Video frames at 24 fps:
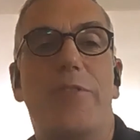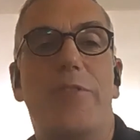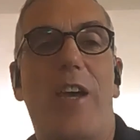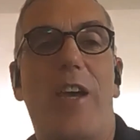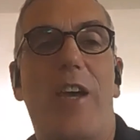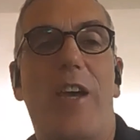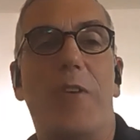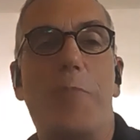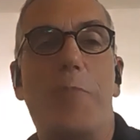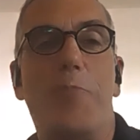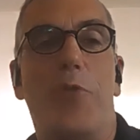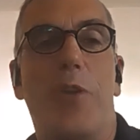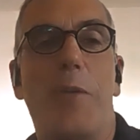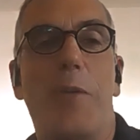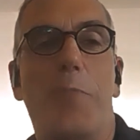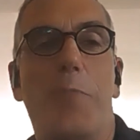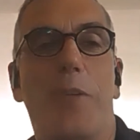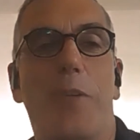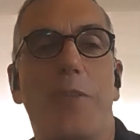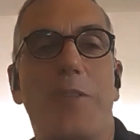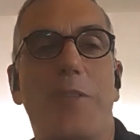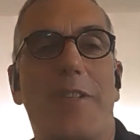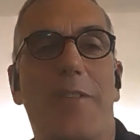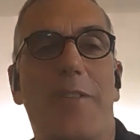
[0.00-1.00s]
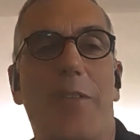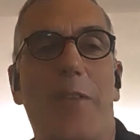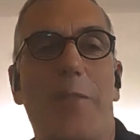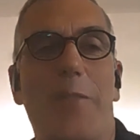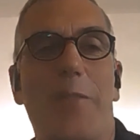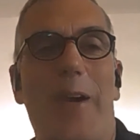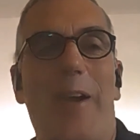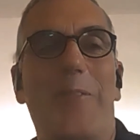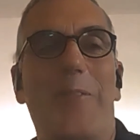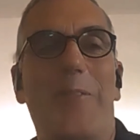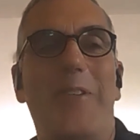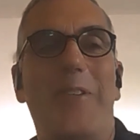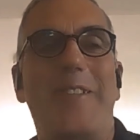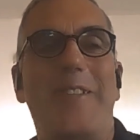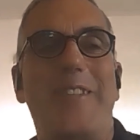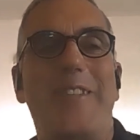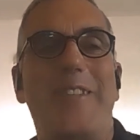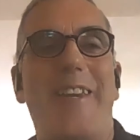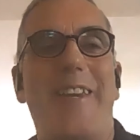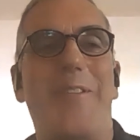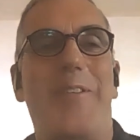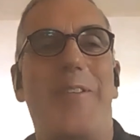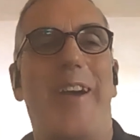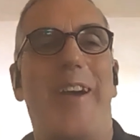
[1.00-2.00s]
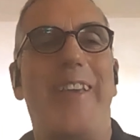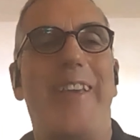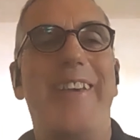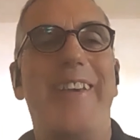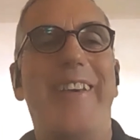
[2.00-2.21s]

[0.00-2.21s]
generally pretty positive at the moment anyway.